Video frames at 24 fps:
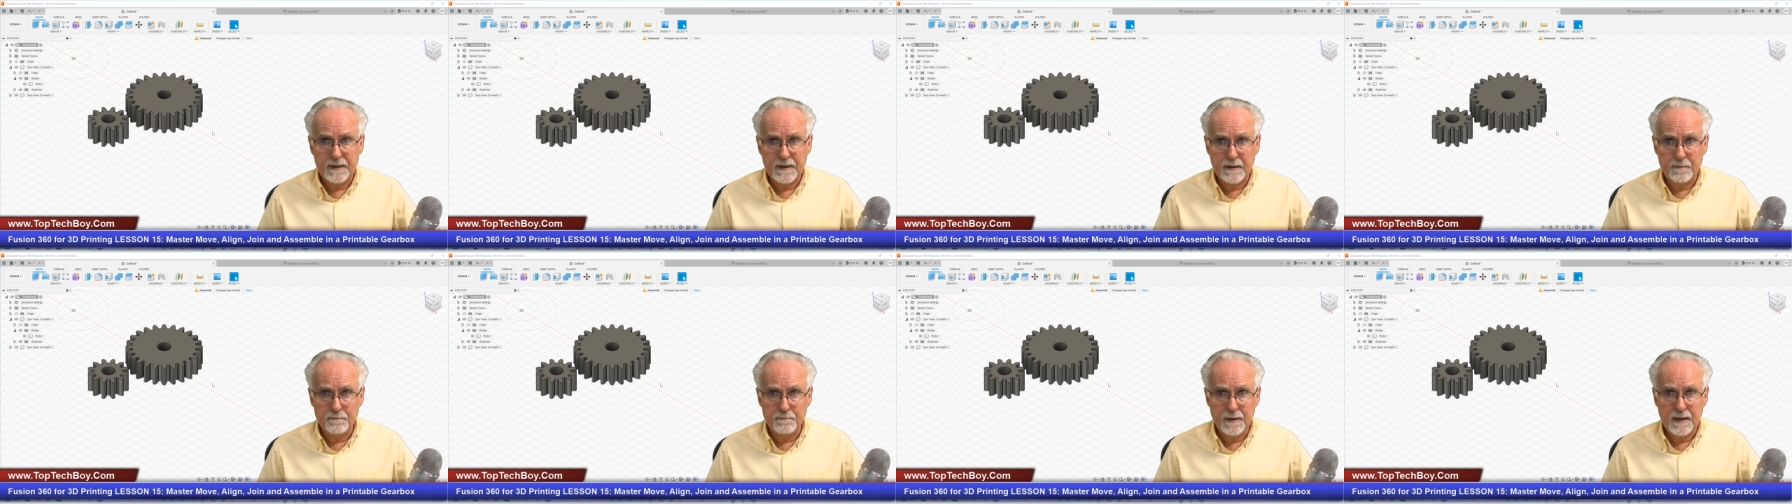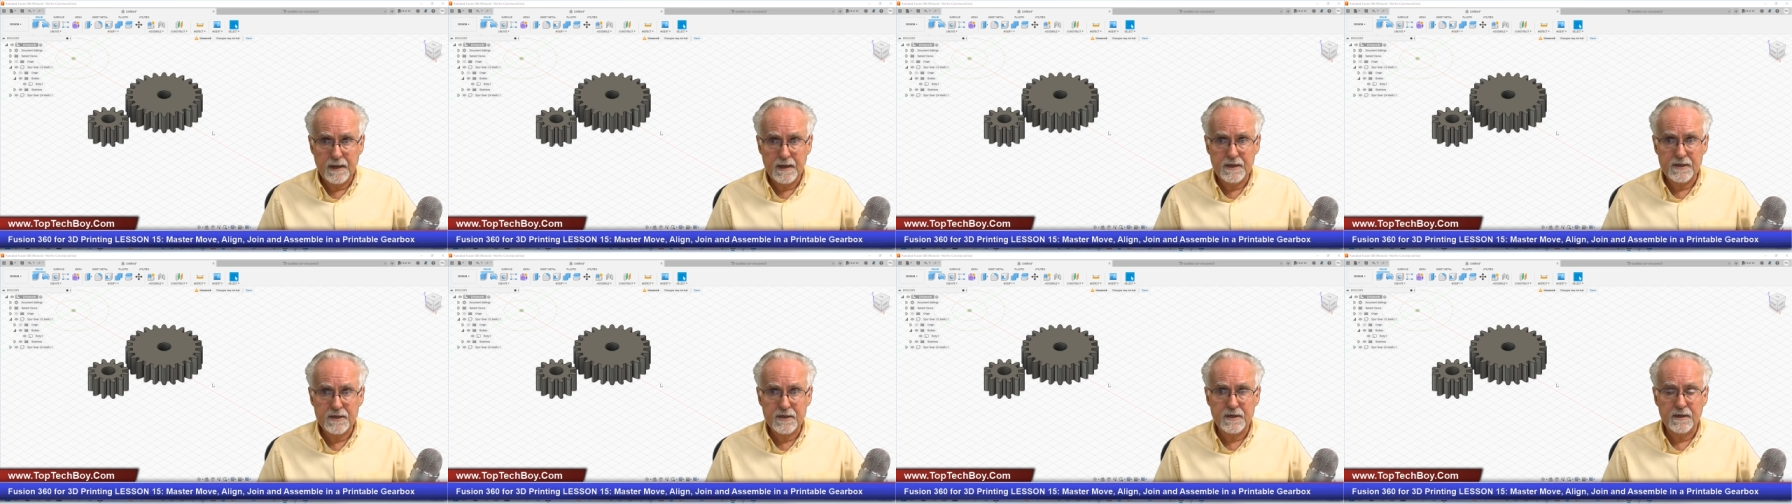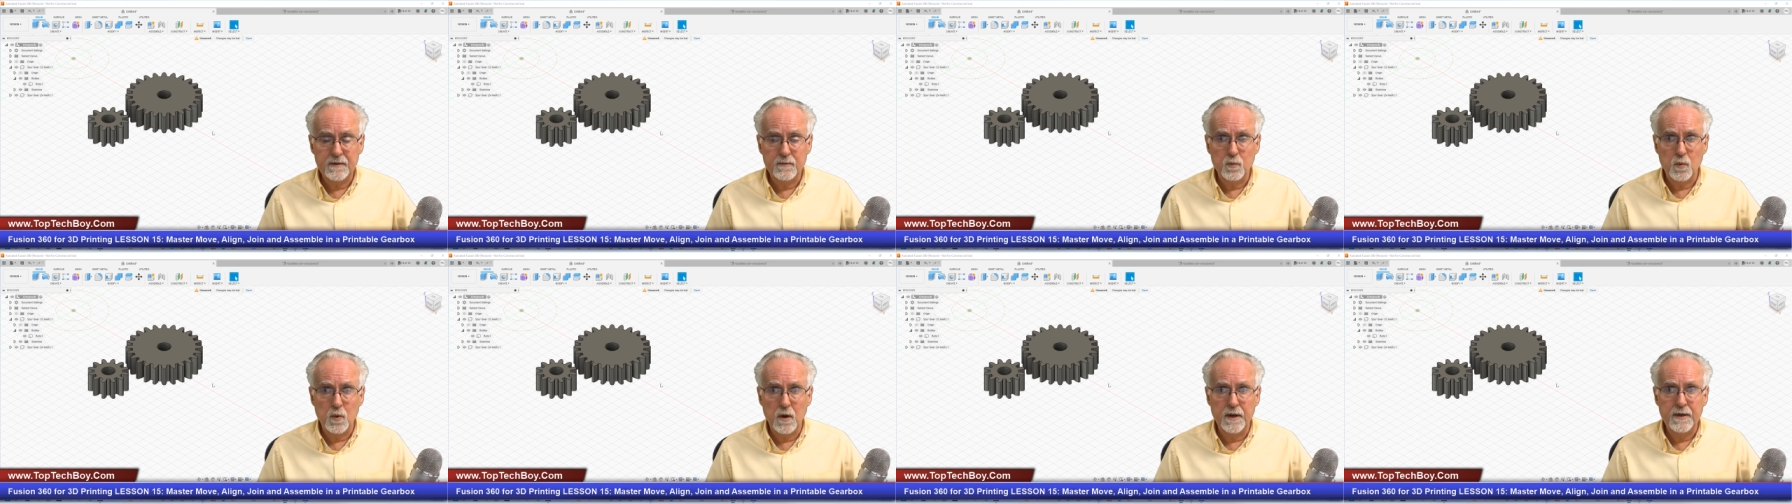and
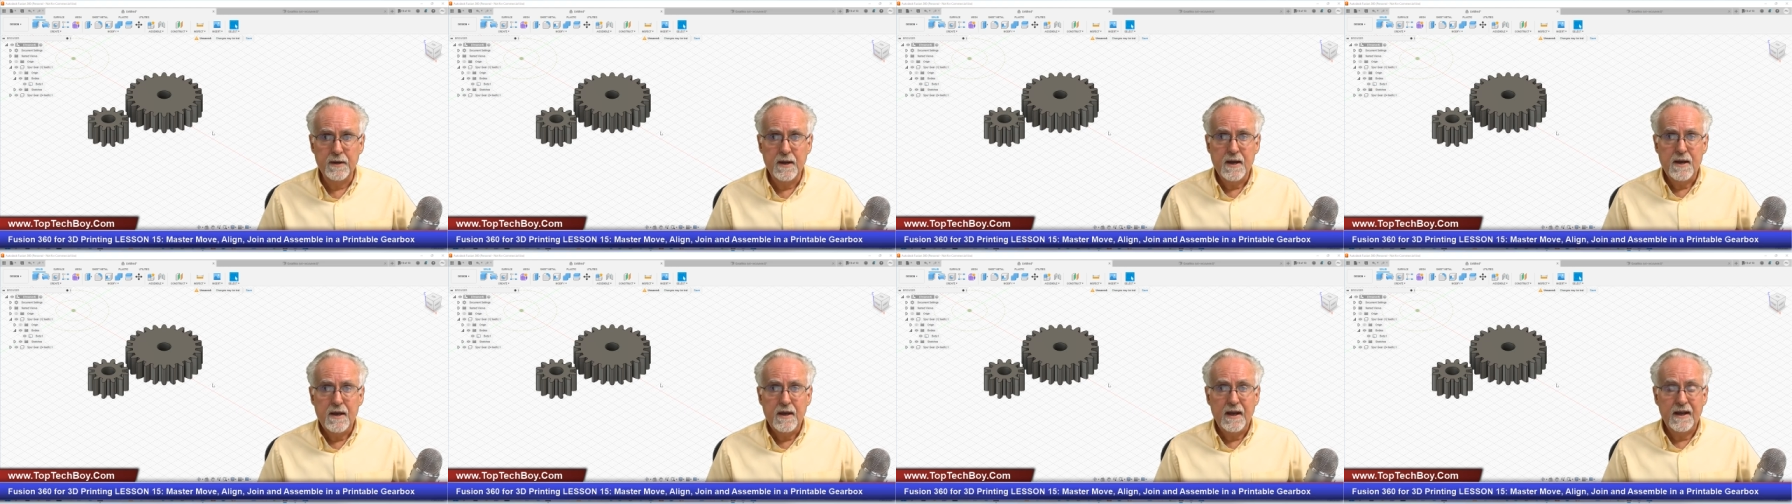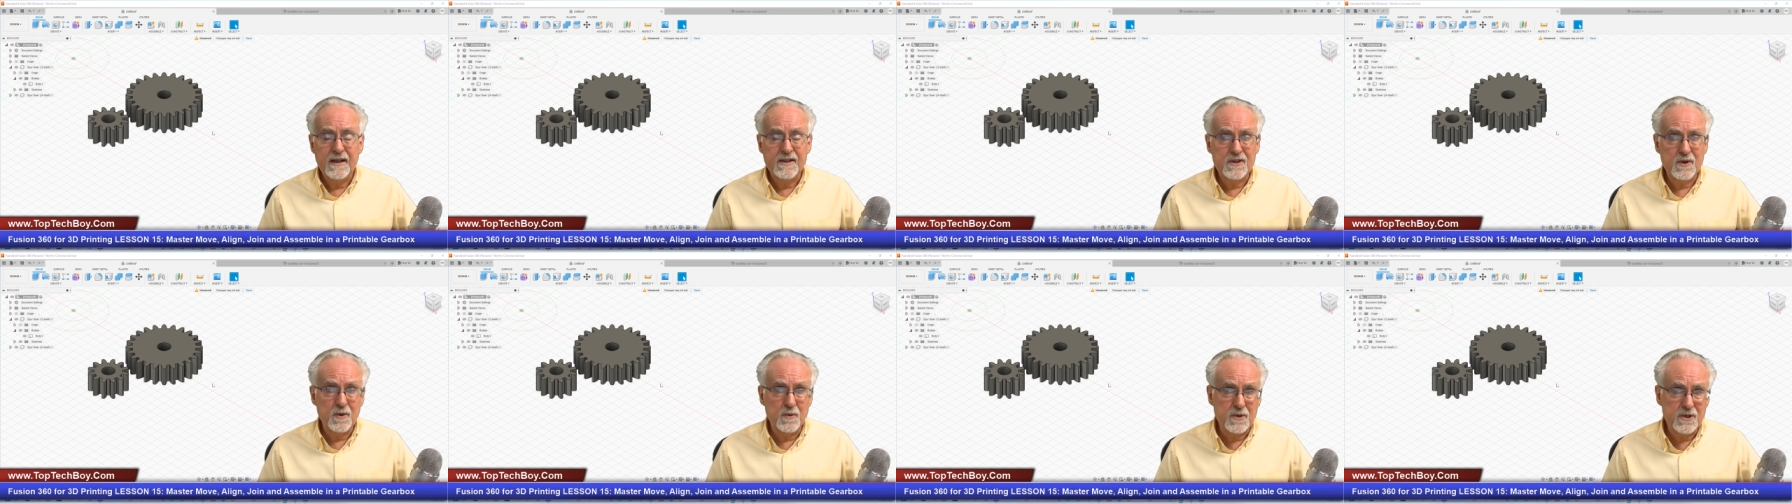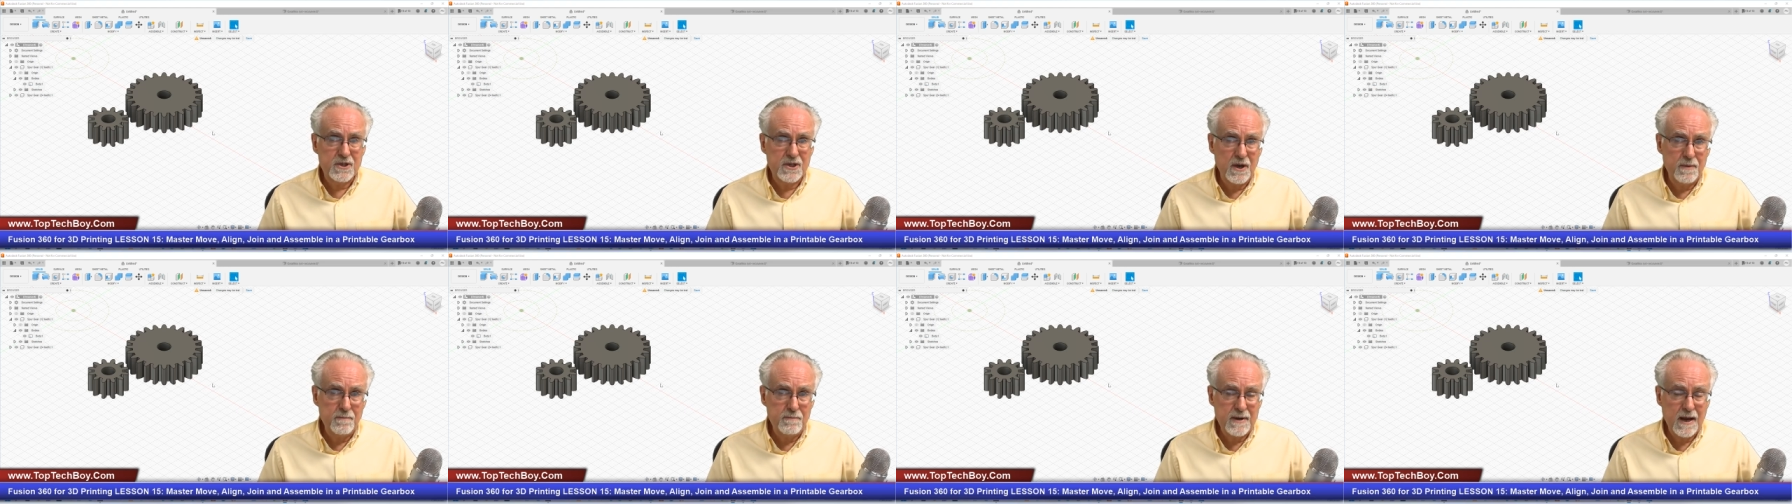pasted one. And so
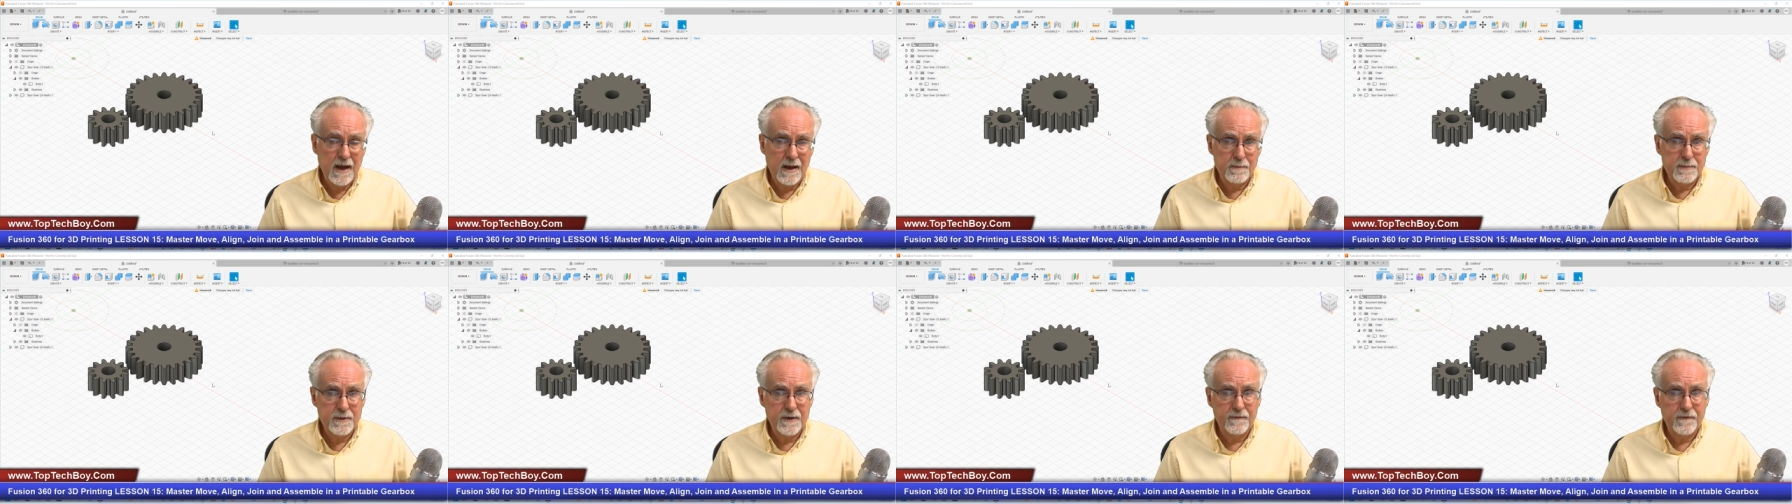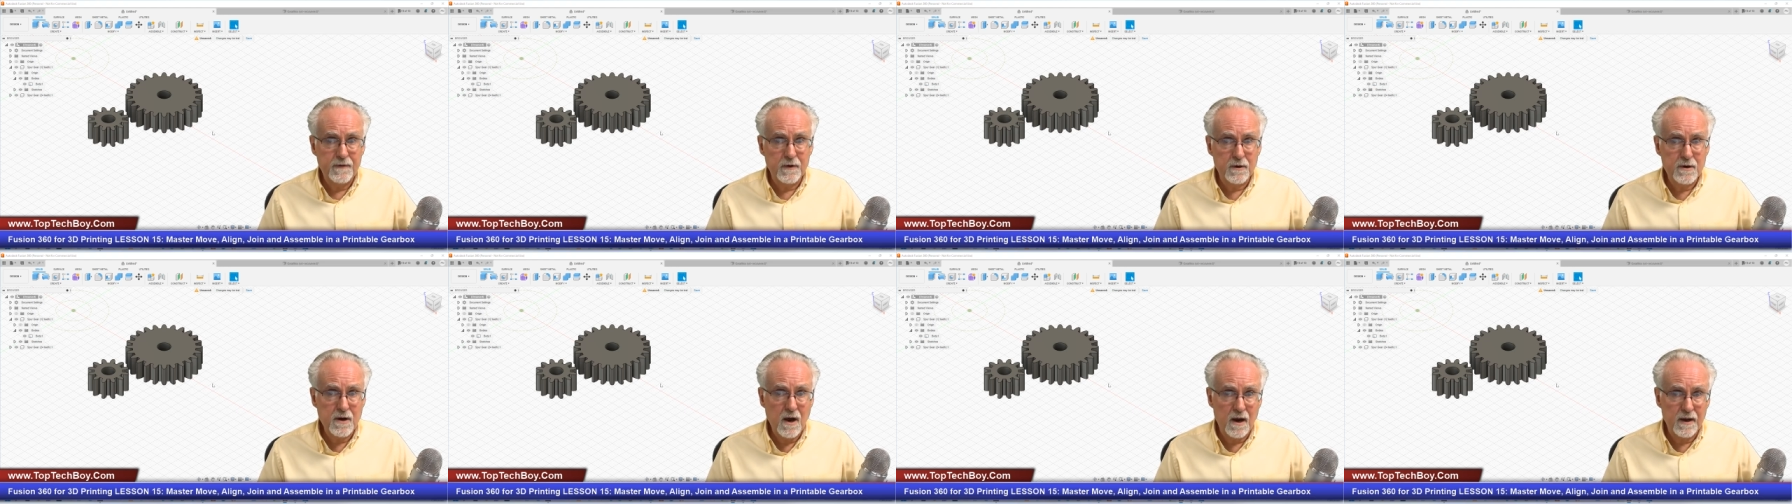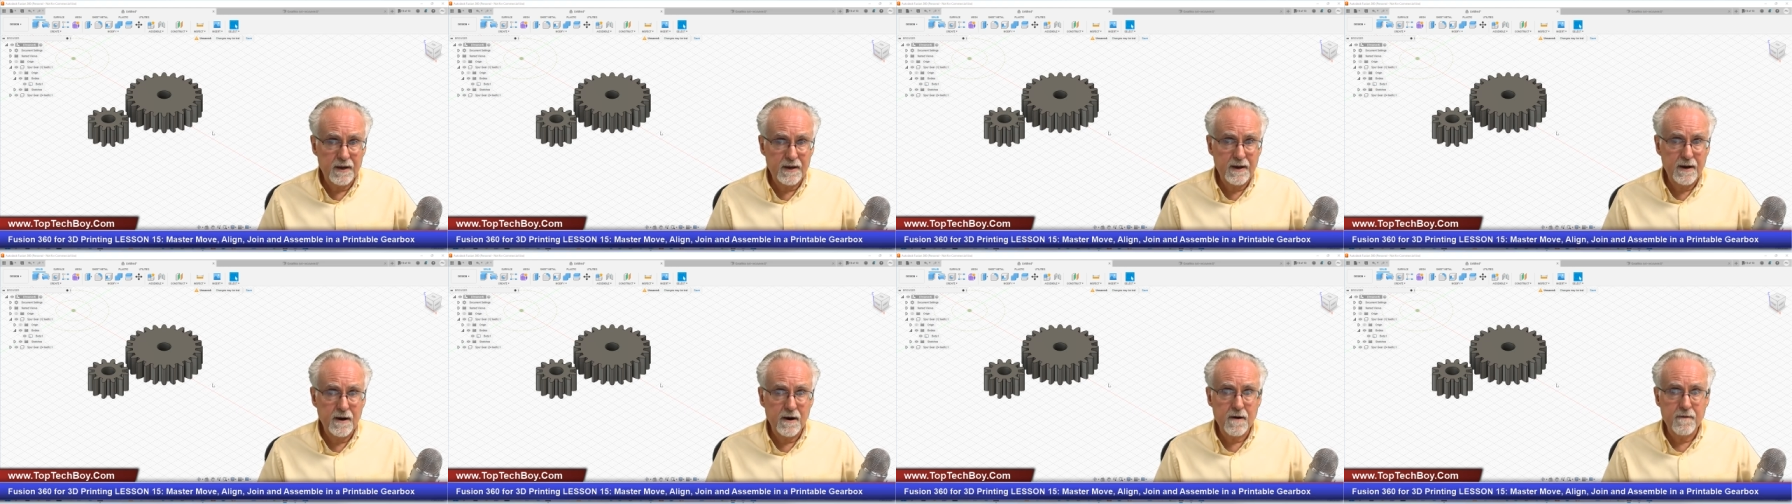sometimes if you're
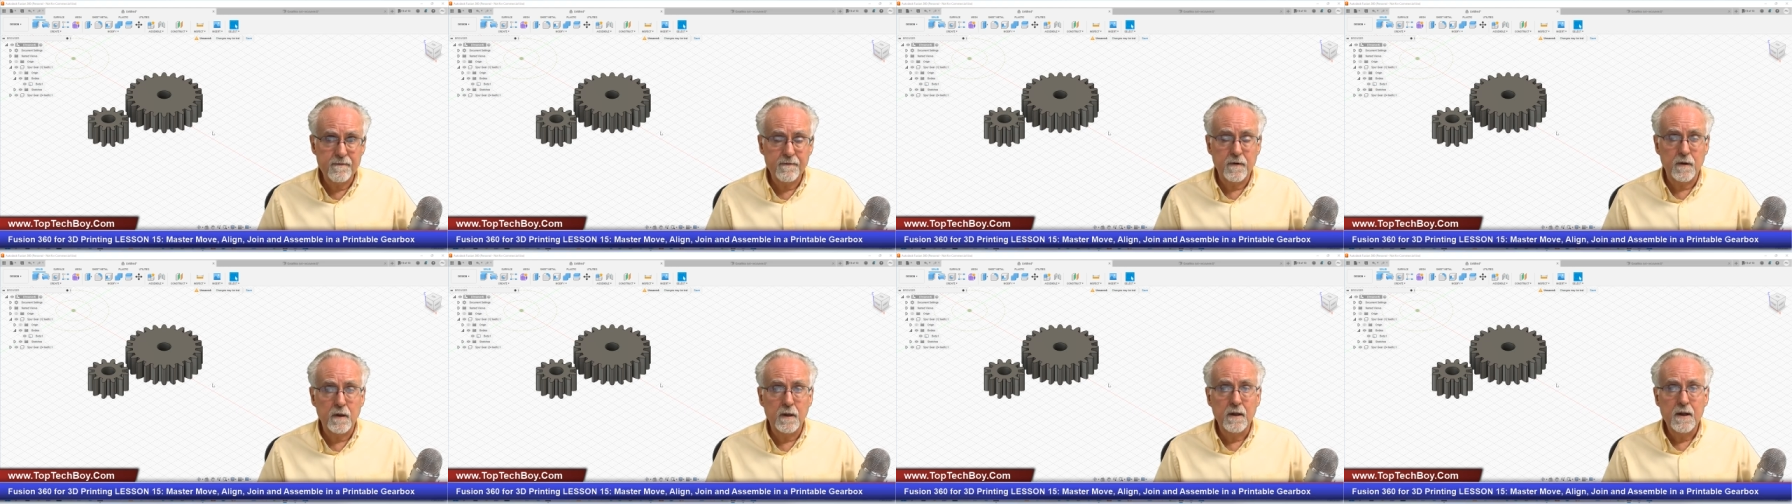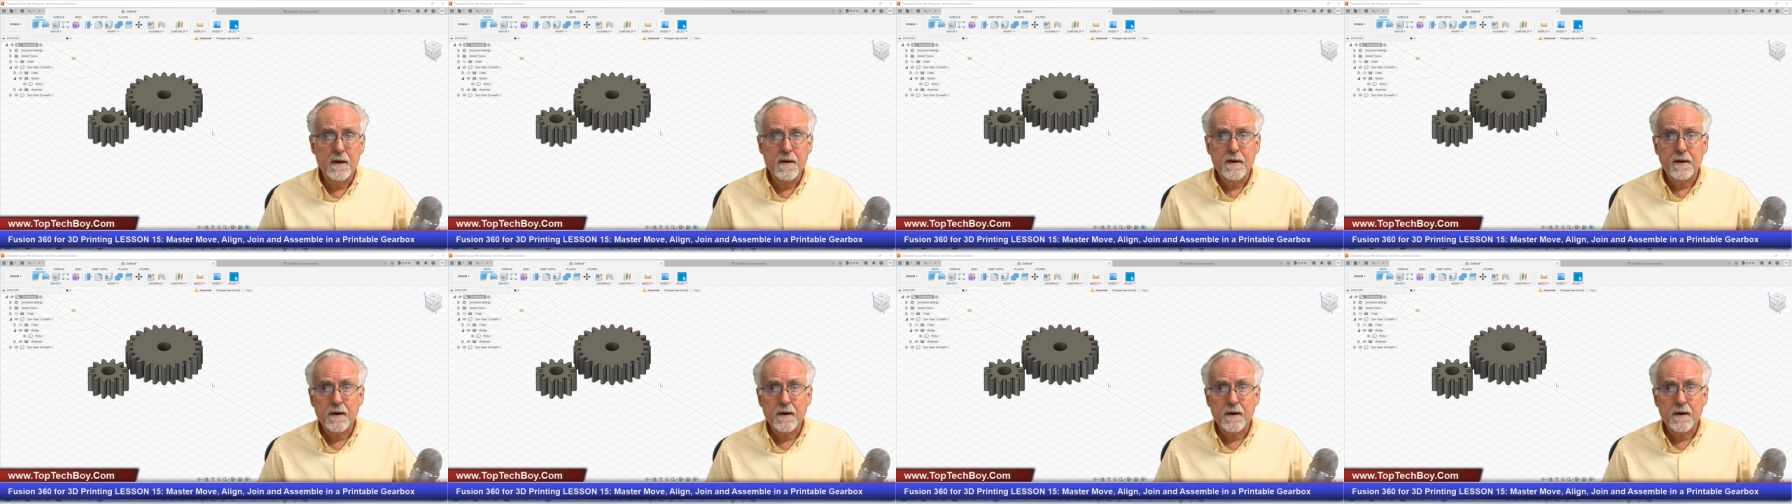not careful,